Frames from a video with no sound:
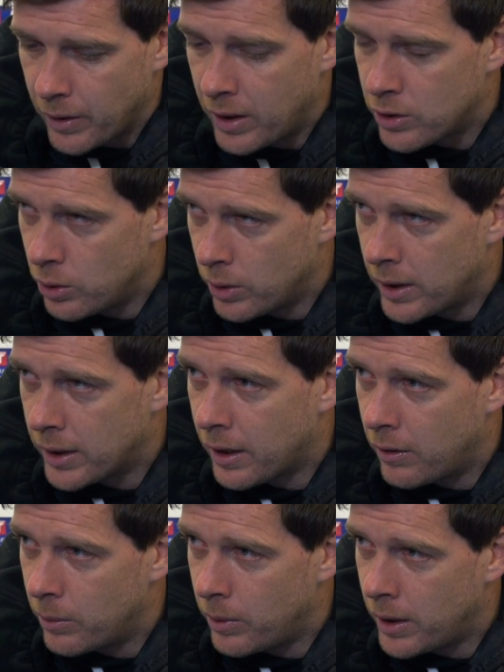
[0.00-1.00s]
That's you getting
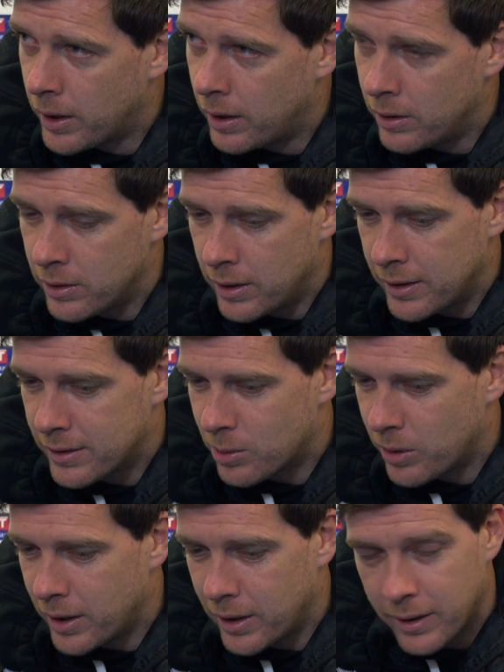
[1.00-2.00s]
carried away again, isn't it?
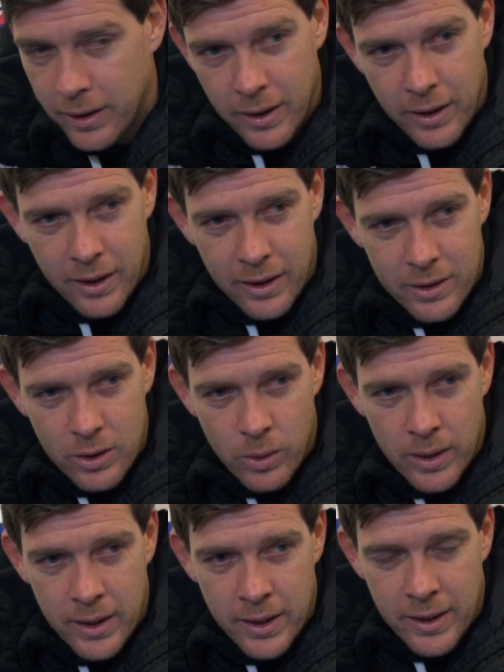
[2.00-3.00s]
20, that's
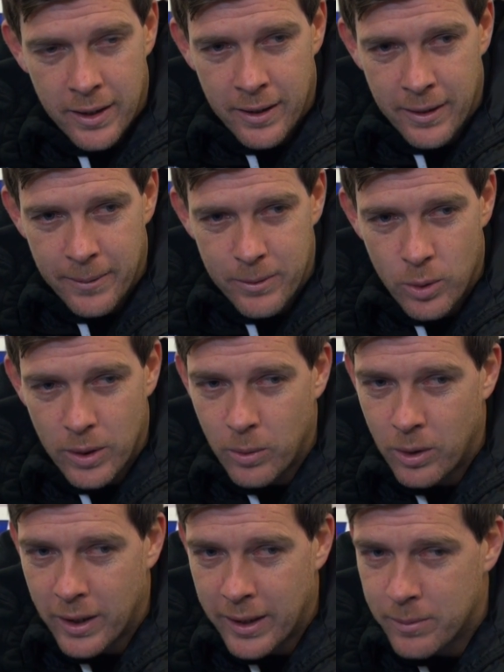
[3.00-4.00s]
20,
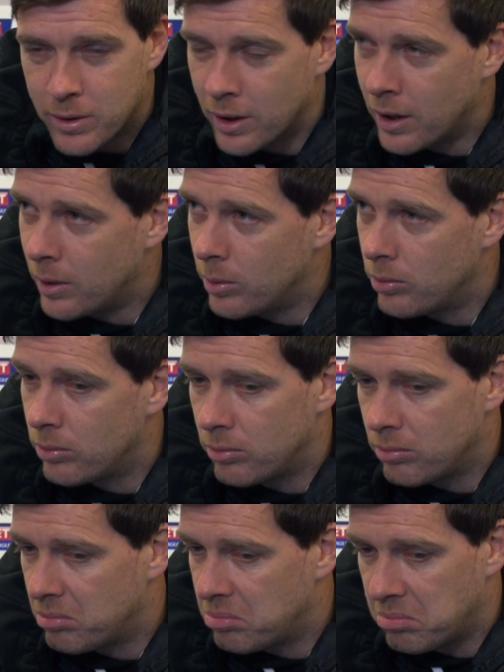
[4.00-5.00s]
21 games to go,
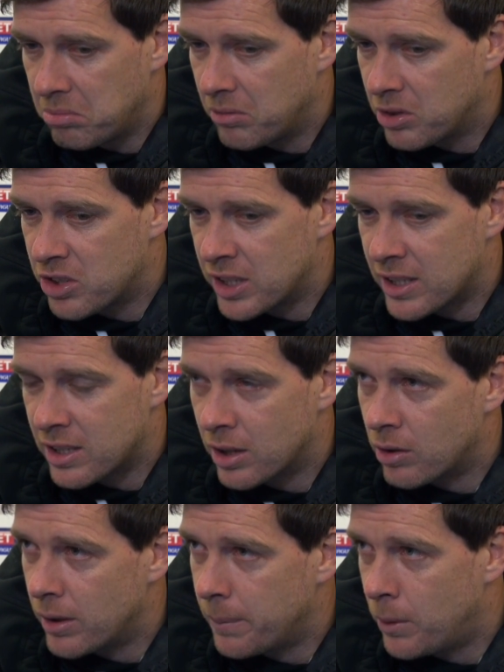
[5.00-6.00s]

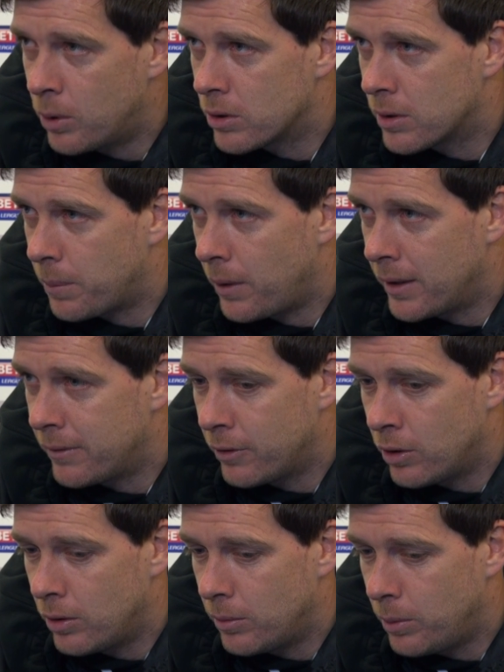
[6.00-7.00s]
63 points to play
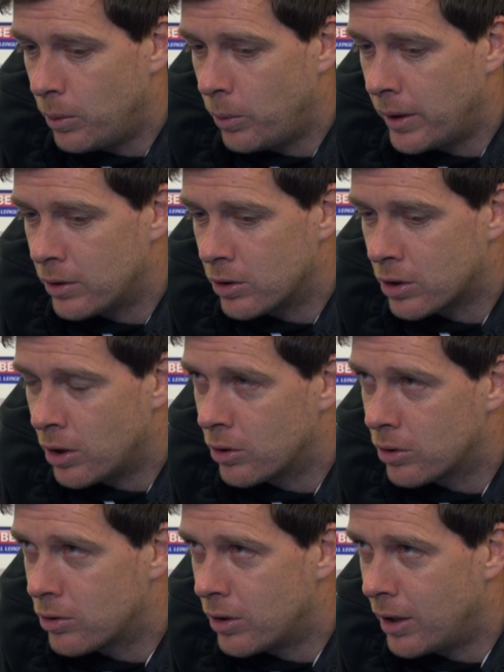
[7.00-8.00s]
for, but we'll just
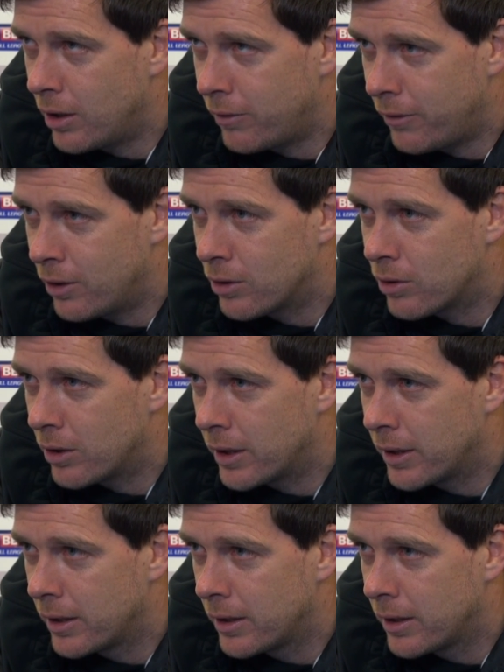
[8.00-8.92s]
concentrate on the first three.